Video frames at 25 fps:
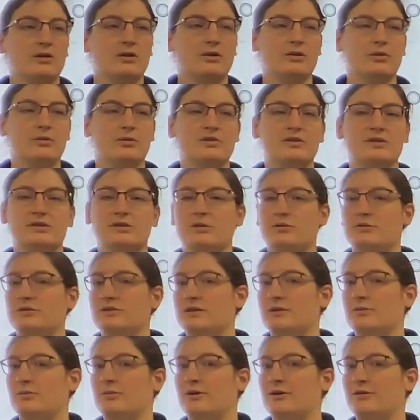What's the
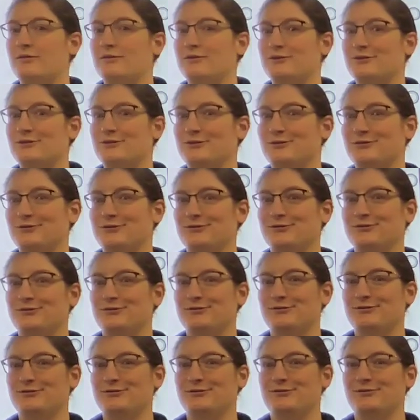cosine of pi over 2?
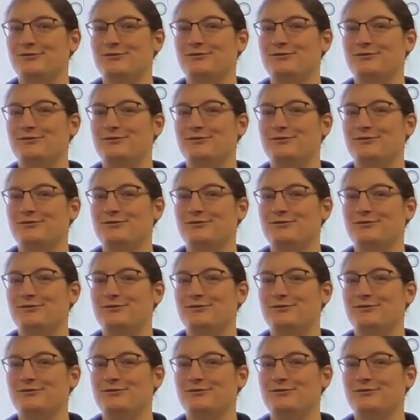0.